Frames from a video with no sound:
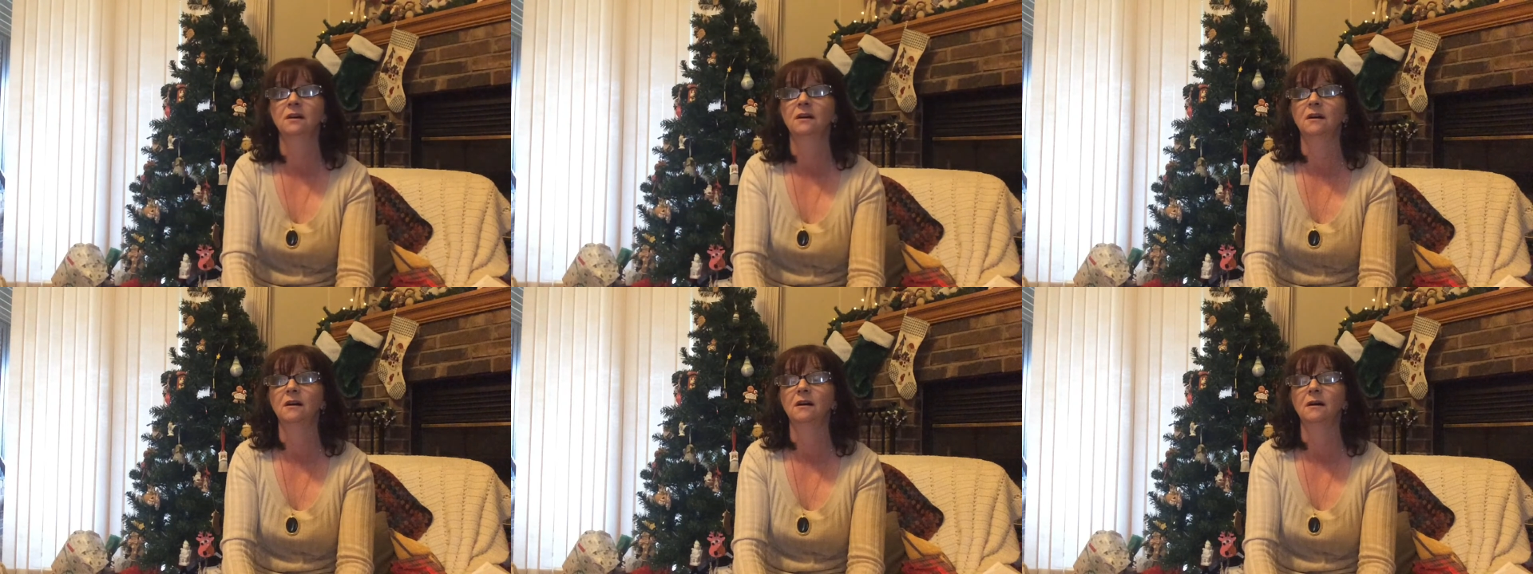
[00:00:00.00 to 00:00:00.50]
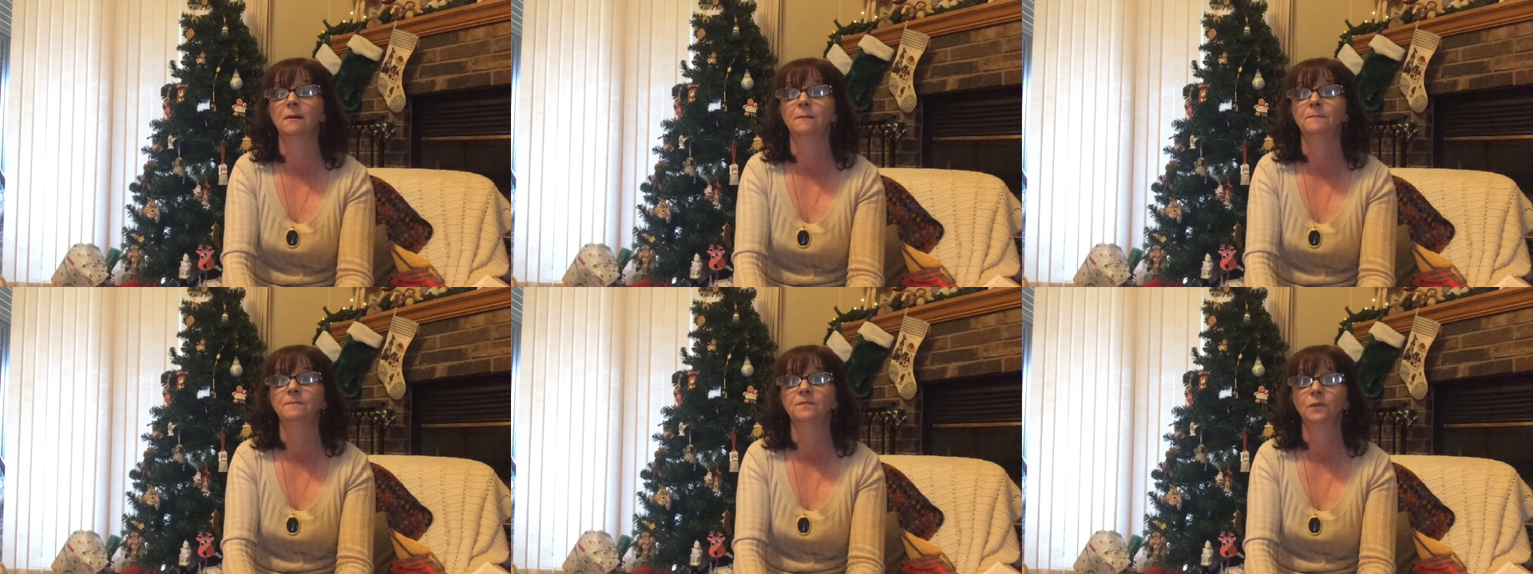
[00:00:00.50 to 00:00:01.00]

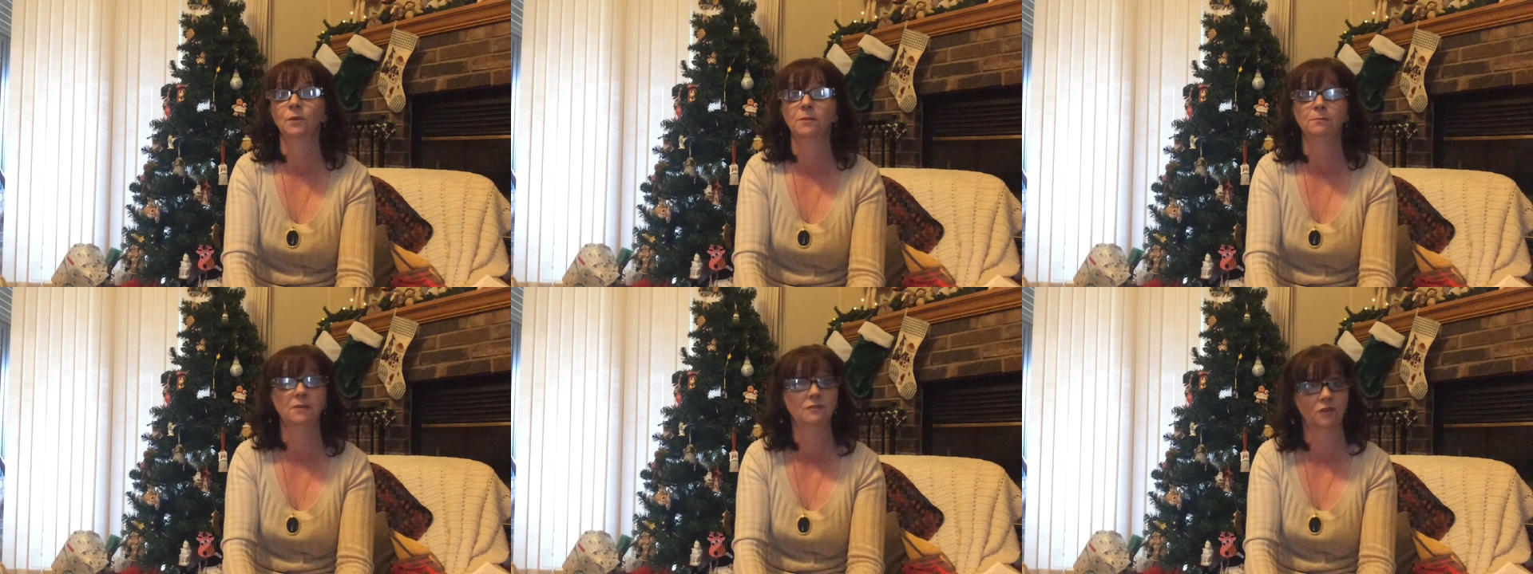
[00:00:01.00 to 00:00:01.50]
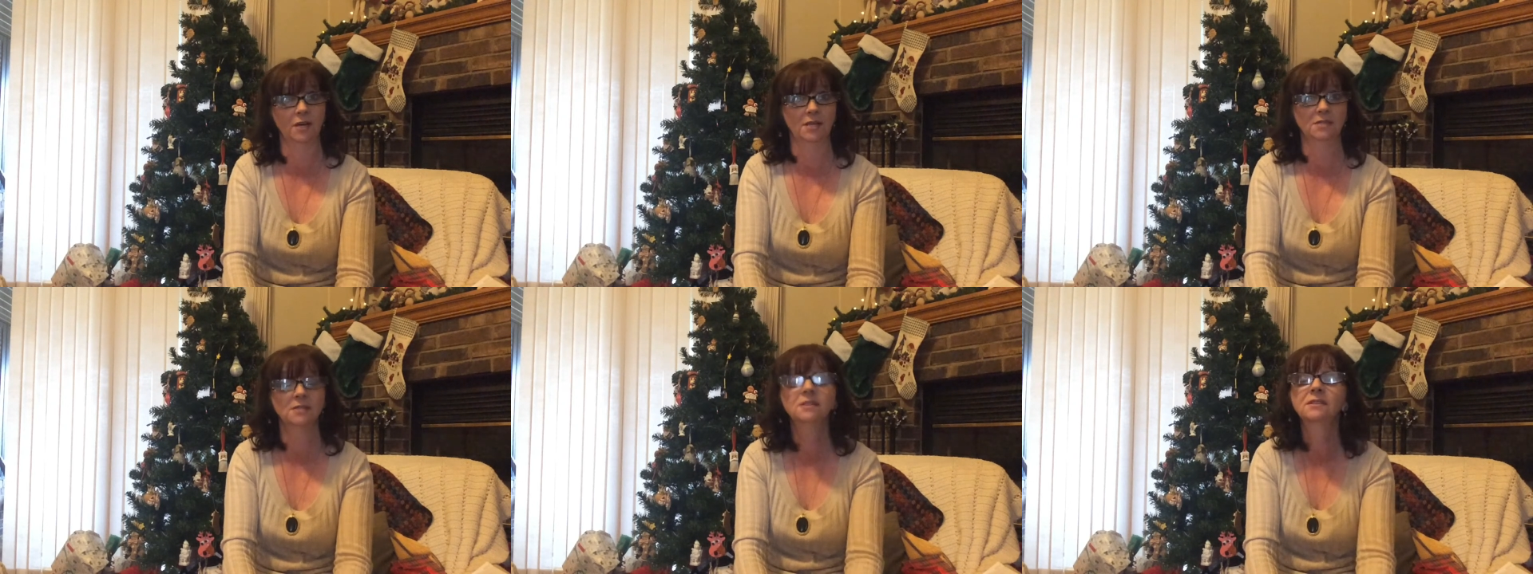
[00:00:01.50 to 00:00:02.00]
um, with me
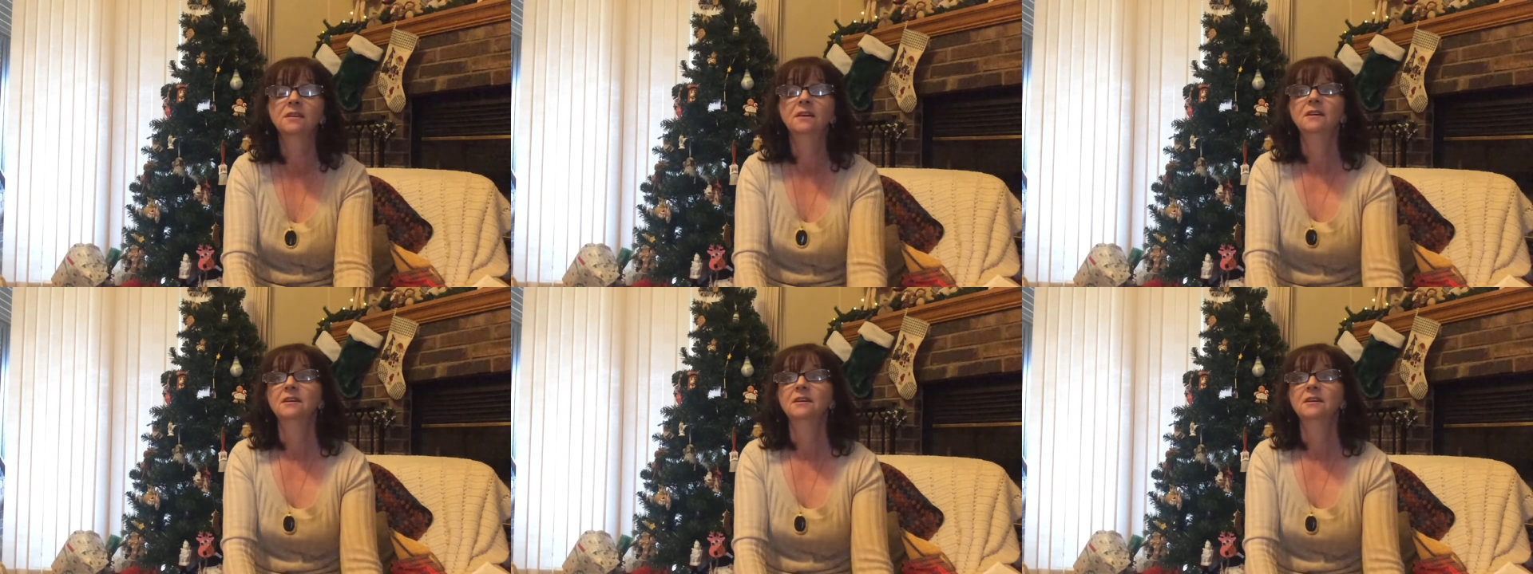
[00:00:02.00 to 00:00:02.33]
friends.